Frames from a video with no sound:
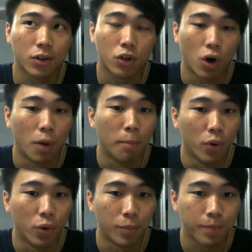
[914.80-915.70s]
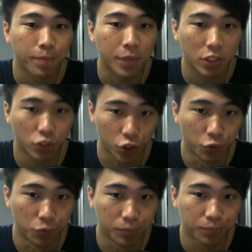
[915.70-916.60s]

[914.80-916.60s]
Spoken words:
combo shield,